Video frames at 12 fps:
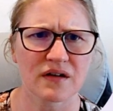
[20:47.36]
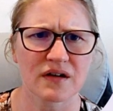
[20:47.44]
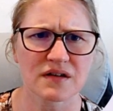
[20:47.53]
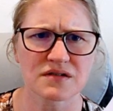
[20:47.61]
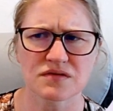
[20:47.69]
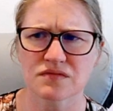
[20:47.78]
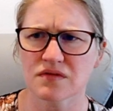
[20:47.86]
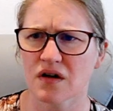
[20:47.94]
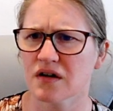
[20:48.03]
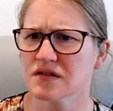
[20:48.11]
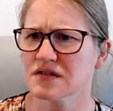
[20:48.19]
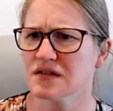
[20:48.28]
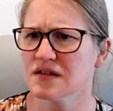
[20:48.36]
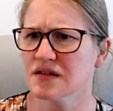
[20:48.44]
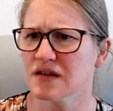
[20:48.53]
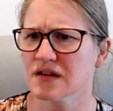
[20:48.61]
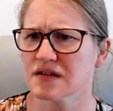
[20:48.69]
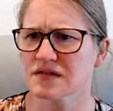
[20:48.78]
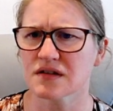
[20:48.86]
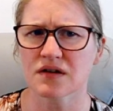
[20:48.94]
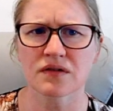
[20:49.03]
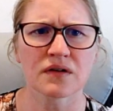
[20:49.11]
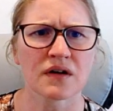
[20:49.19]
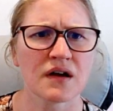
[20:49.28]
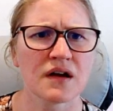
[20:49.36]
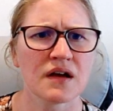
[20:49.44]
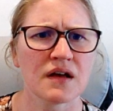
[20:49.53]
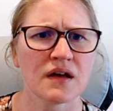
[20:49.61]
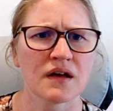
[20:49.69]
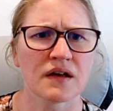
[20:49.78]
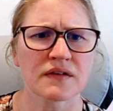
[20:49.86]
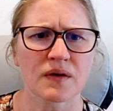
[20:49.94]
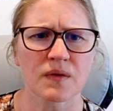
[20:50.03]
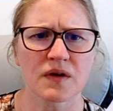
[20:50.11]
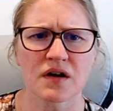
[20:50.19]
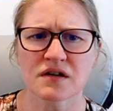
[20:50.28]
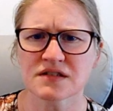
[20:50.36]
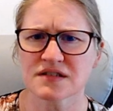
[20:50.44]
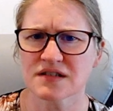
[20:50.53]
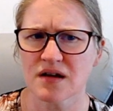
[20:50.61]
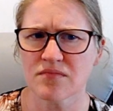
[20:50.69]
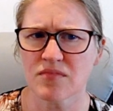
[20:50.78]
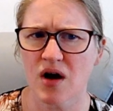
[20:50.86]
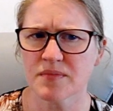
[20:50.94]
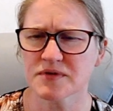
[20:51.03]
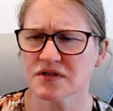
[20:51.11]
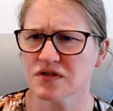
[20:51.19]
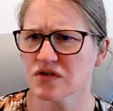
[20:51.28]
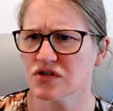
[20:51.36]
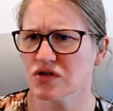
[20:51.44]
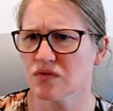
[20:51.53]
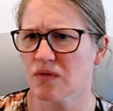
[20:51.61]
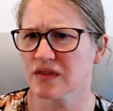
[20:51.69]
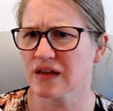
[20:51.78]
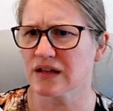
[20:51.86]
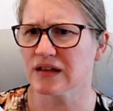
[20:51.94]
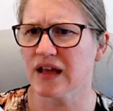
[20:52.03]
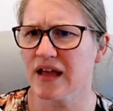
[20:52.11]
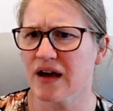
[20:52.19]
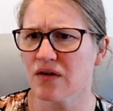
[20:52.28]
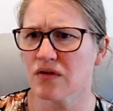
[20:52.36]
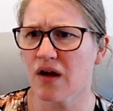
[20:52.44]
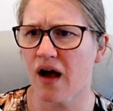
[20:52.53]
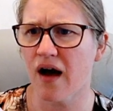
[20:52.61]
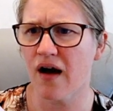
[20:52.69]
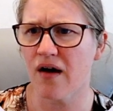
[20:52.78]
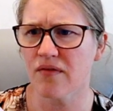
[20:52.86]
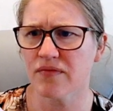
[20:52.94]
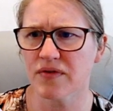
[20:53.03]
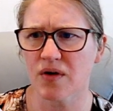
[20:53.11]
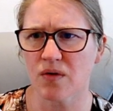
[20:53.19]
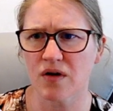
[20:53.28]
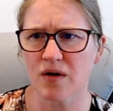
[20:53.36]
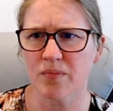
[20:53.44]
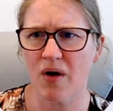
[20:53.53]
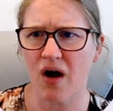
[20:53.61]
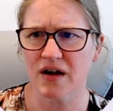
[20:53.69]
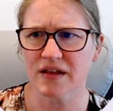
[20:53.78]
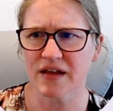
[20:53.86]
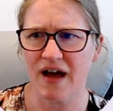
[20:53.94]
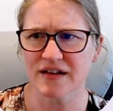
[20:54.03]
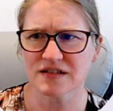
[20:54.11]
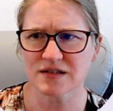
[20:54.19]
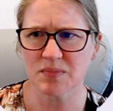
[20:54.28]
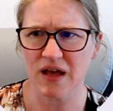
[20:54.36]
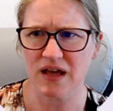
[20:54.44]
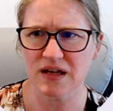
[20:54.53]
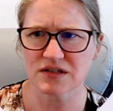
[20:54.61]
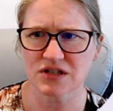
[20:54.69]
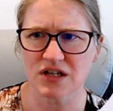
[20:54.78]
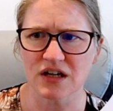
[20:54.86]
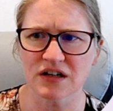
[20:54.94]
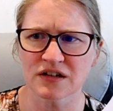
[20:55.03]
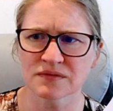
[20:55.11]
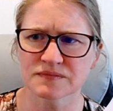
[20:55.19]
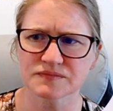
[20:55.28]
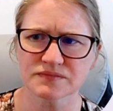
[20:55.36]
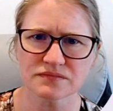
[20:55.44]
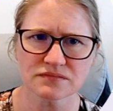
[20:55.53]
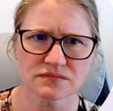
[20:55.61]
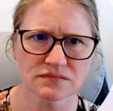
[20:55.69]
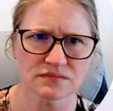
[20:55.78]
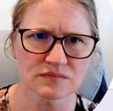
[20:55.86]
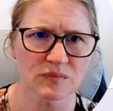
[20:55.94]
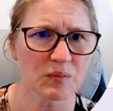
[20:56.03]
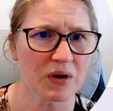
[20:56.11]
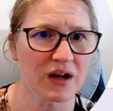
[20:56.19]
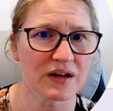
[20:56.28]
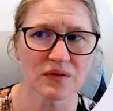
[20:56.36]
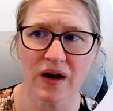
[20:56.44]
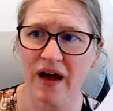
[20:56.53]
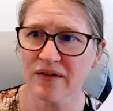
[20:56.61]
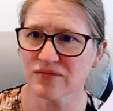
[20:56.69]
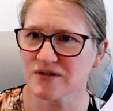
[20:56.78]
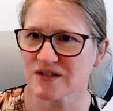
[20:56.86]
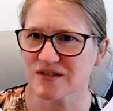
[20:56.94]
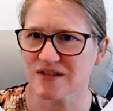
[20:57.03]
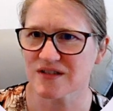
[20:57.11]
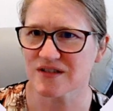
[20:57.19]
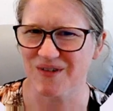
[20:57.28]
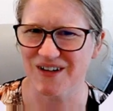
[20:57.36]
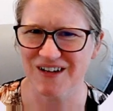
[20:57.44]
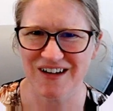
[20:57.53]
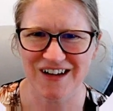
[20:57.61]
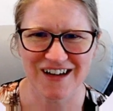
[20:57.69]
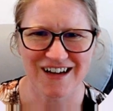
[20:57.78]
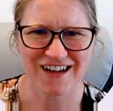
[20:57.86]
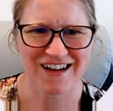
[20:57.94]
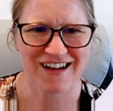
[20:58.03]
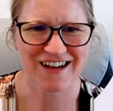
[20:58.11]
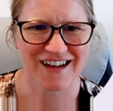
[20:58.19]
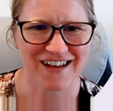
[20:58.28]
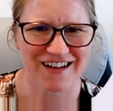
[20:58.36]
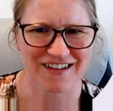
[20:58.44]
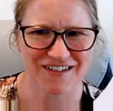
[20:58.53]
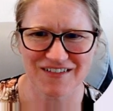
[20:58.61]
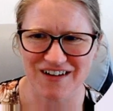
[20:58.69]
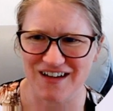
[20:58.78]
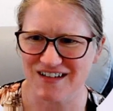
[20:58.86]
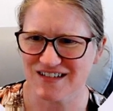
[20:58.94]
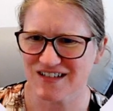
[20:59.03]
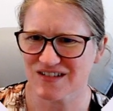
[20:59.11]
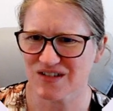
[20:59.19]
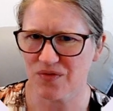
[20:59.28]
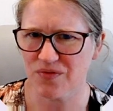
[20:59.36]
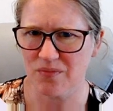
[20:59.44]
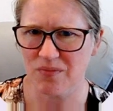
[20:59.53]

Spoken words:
I do not. I didn't think so. So there are some options you can do with the layout of your podcast page here, but I don't have one on this one. All right, so from